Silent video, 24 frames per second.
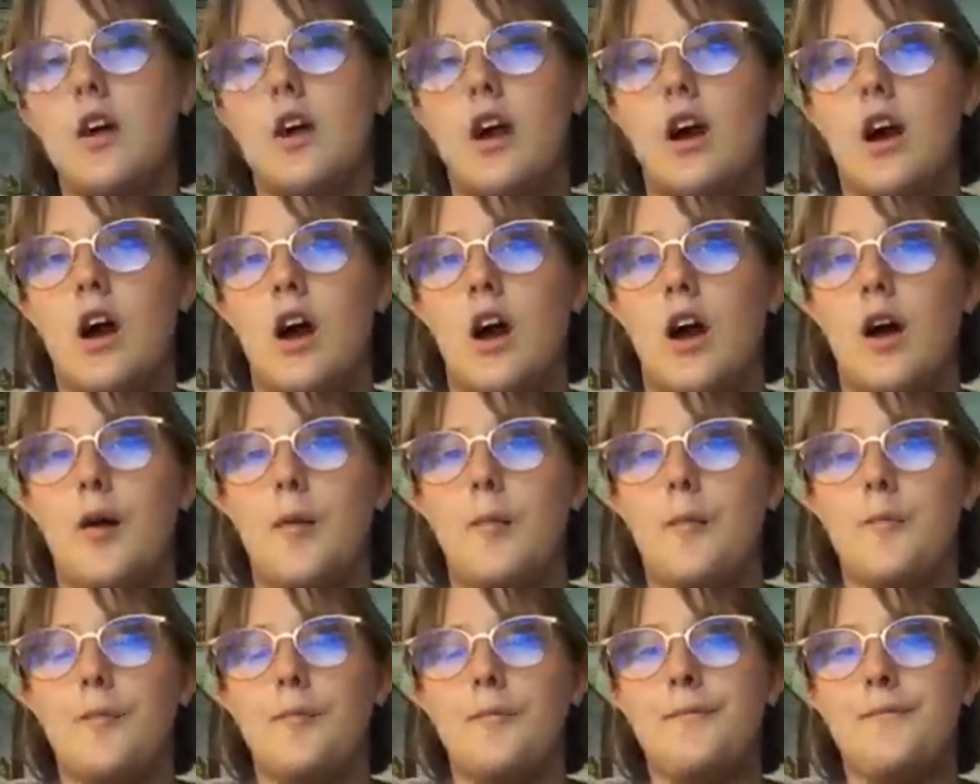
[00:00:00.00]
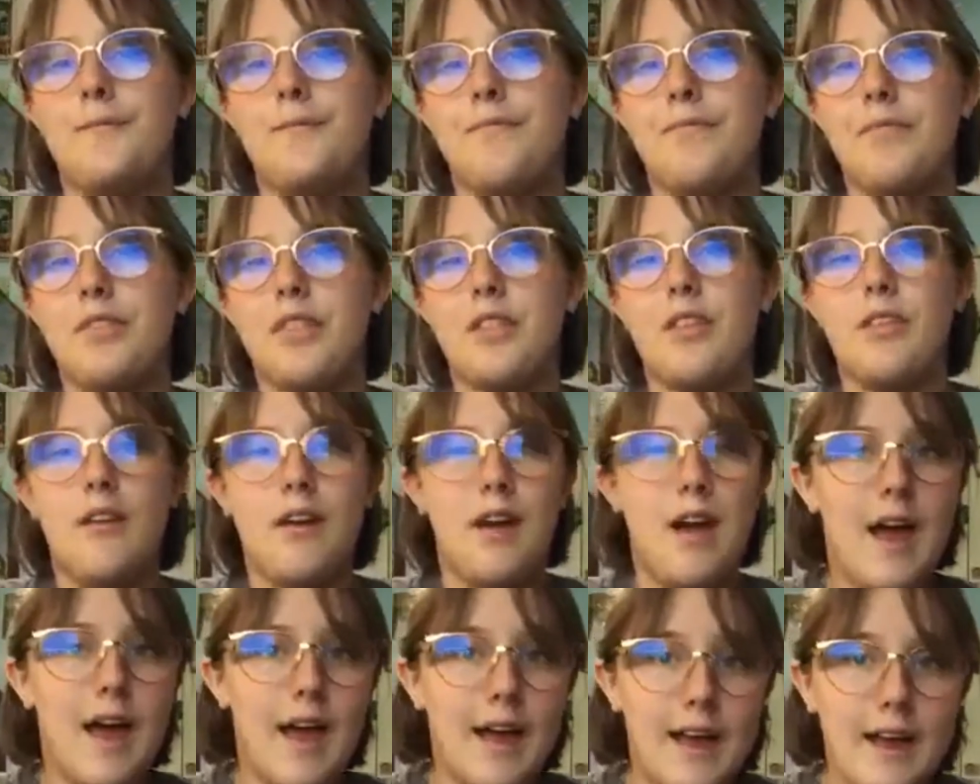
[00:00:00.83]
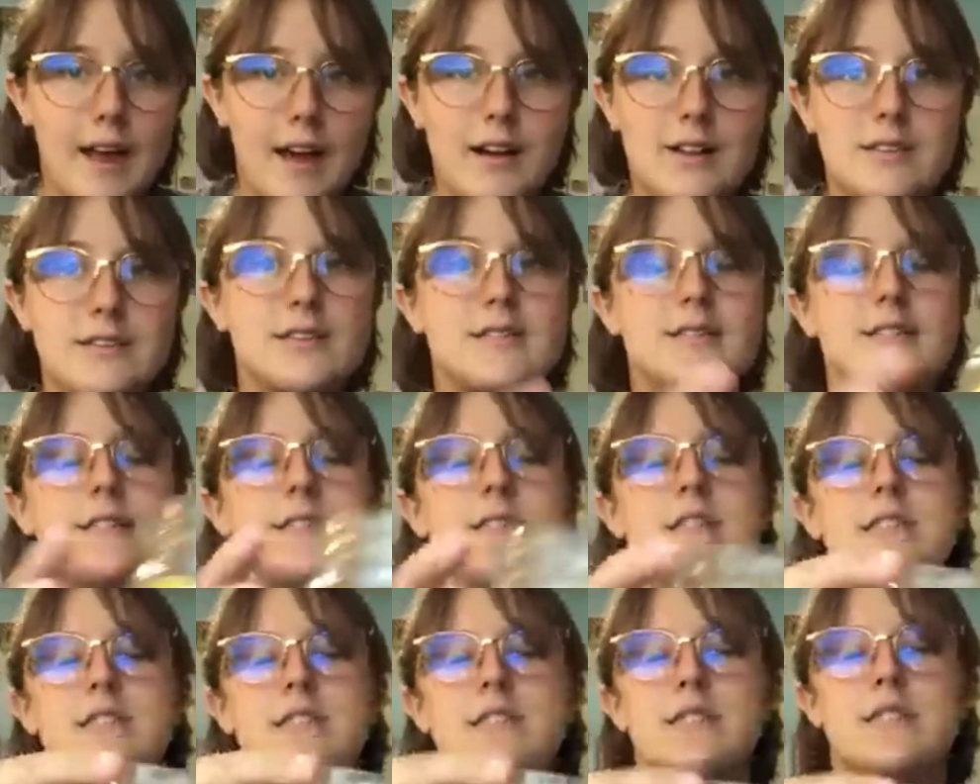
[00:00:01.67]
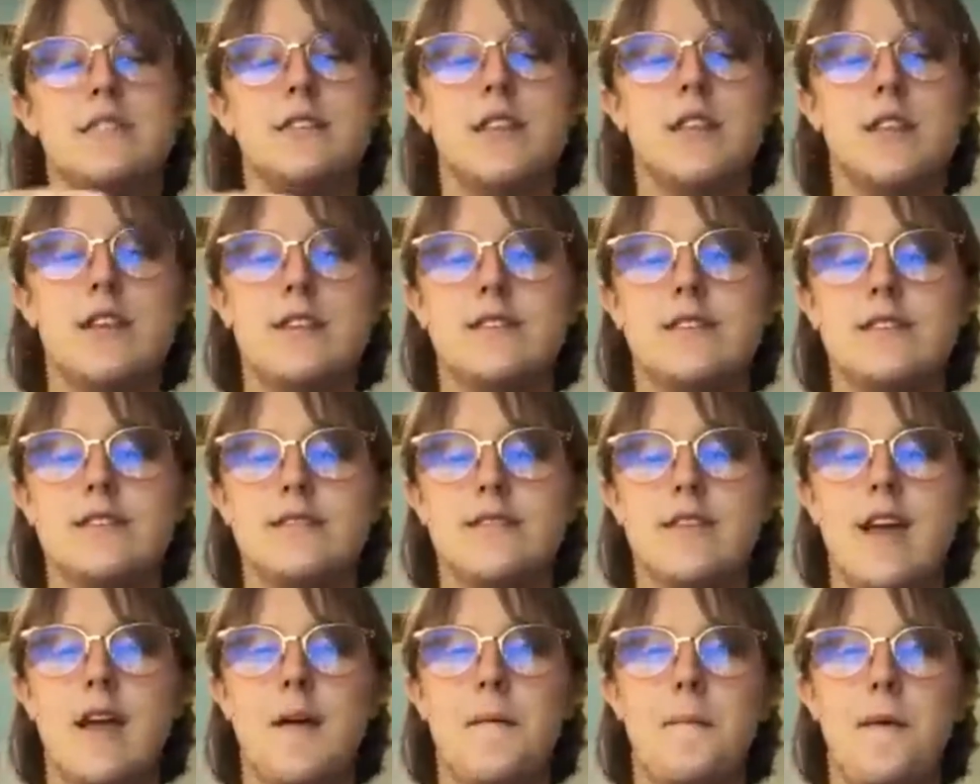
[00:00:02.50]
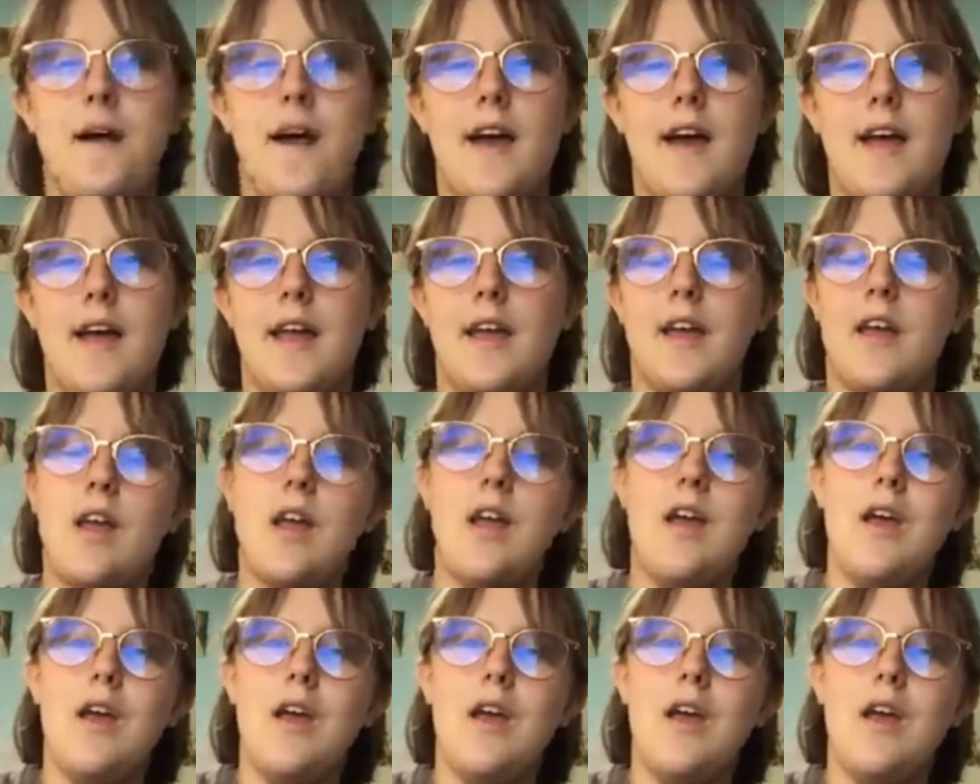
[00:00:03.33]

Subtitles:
and this is like my